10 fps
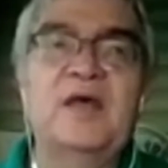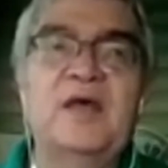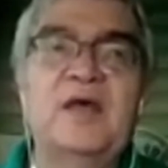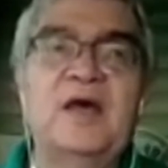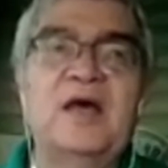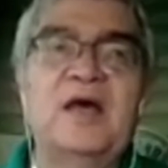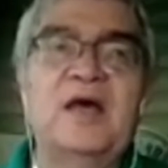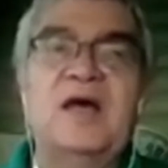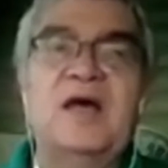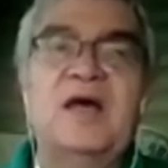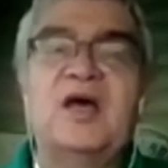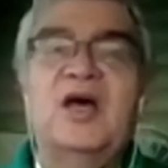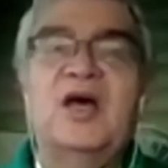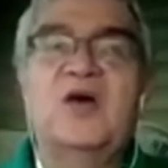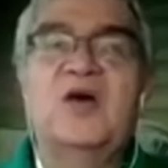we learned
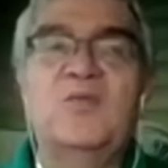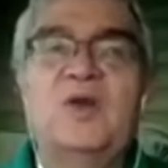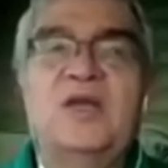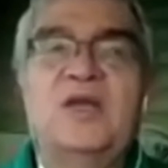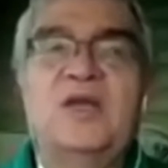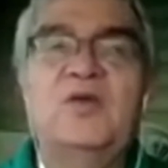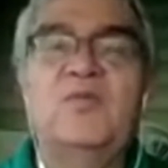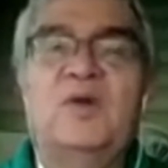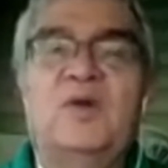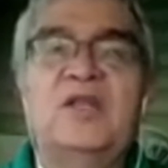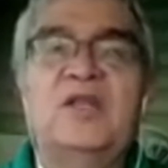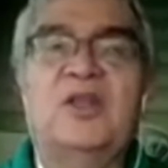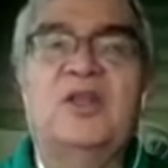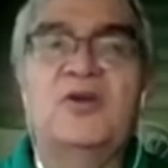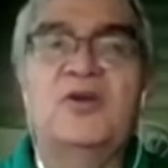that cooperation and
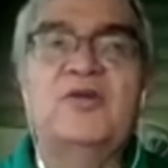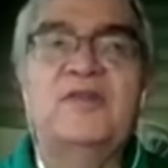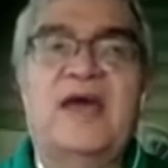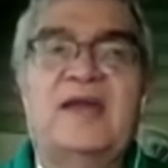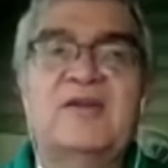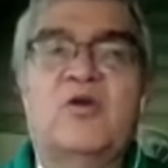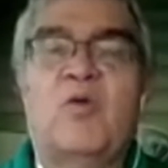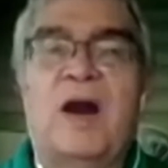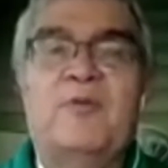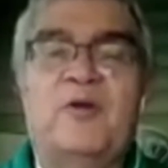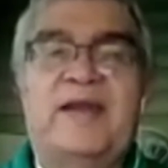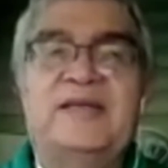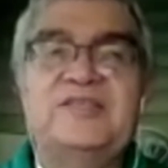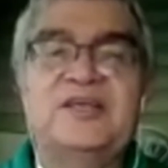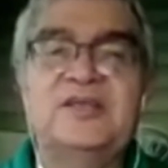collaboration
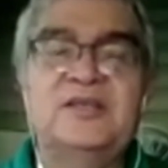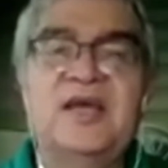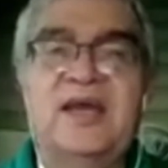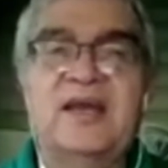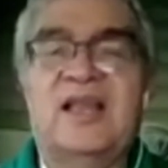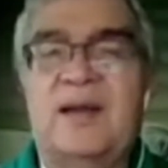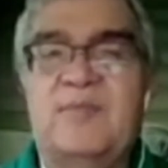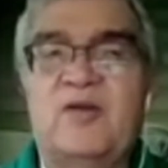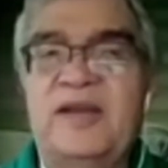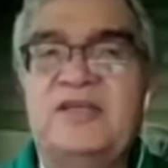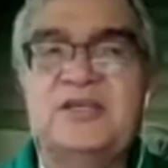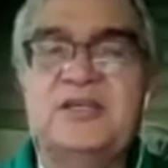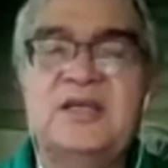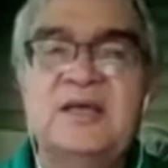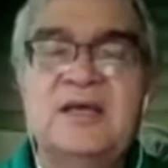is critical to being
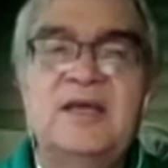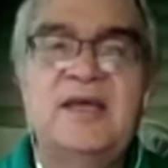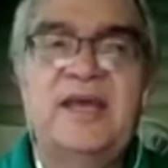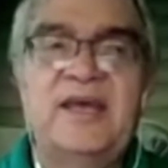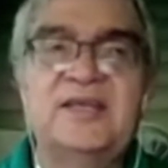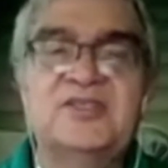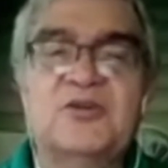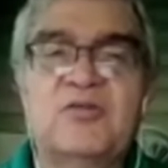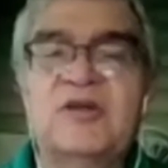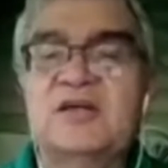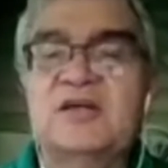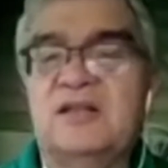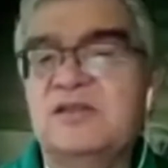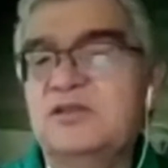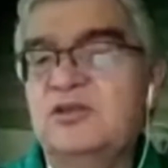human.
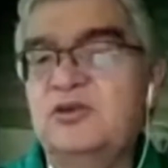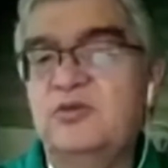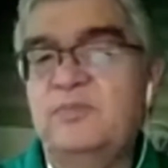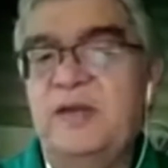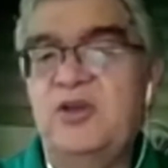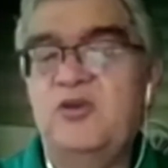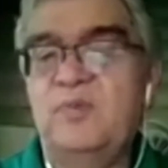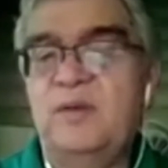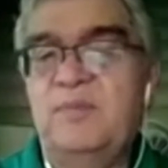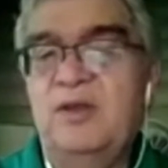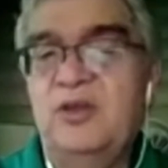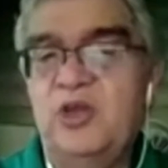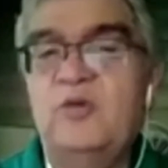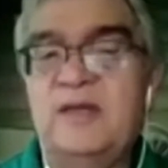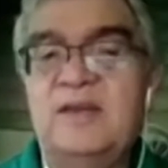Some scientists
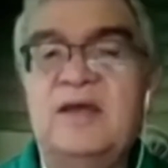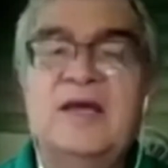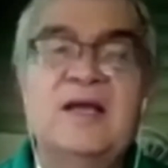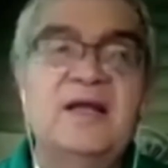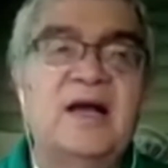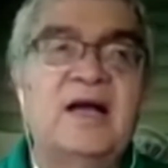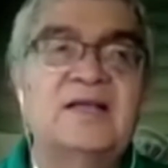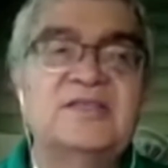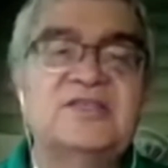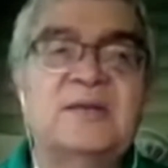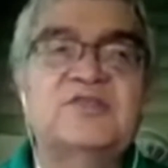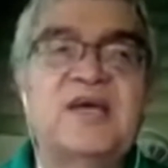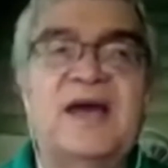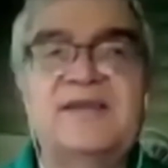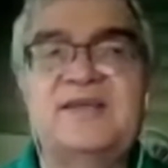went, I don't know how they did this,
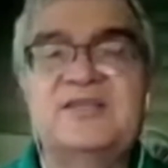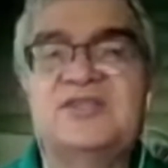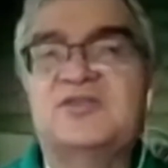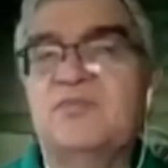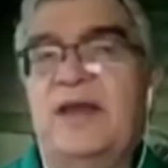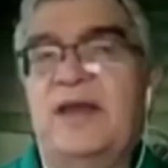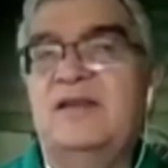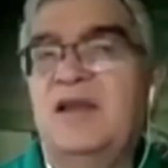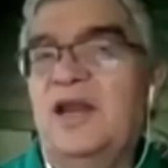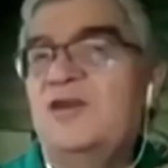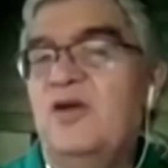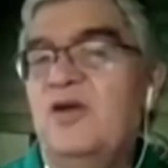but they figured out that